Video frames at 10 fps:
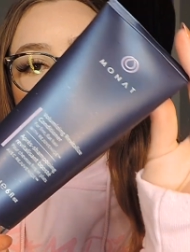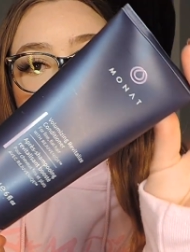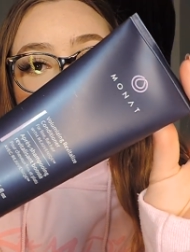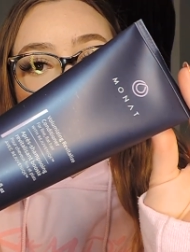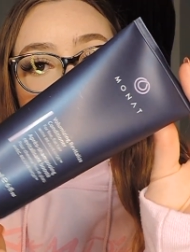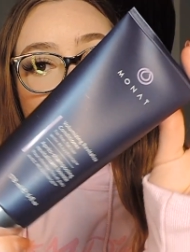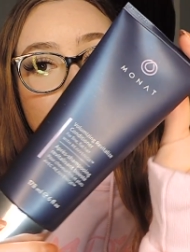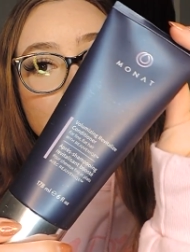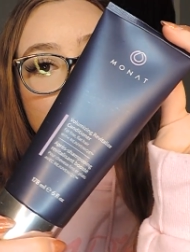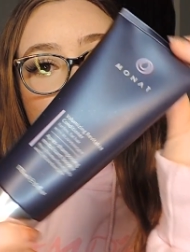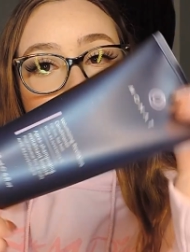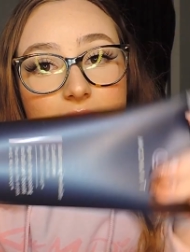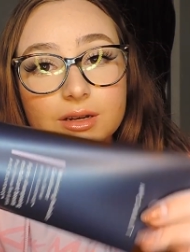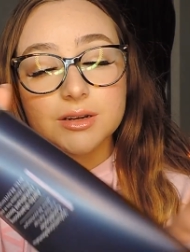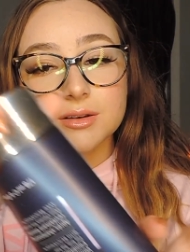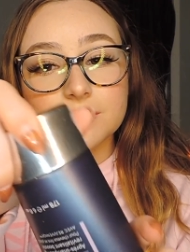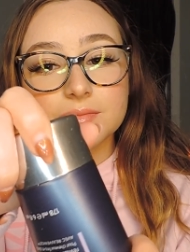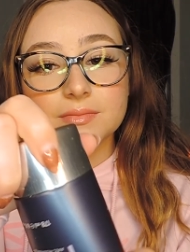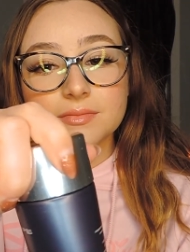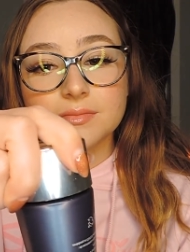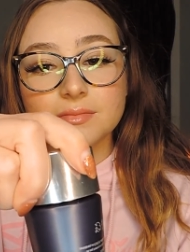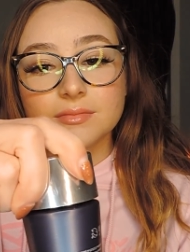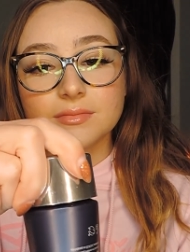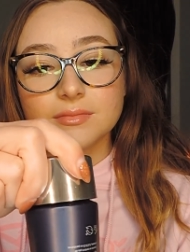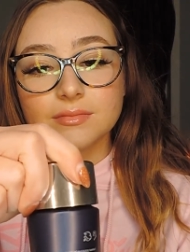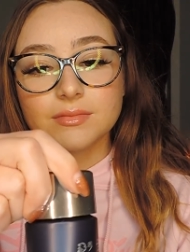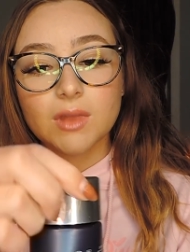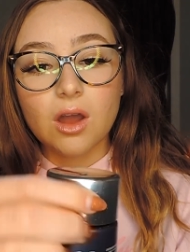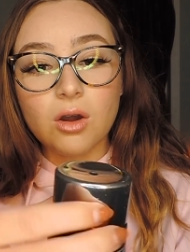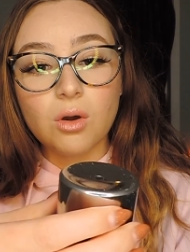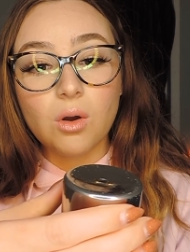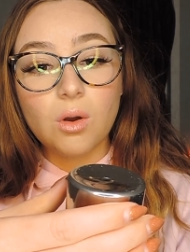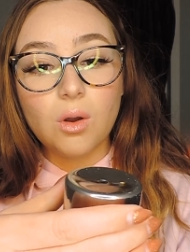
Here's the conditioner. Oh!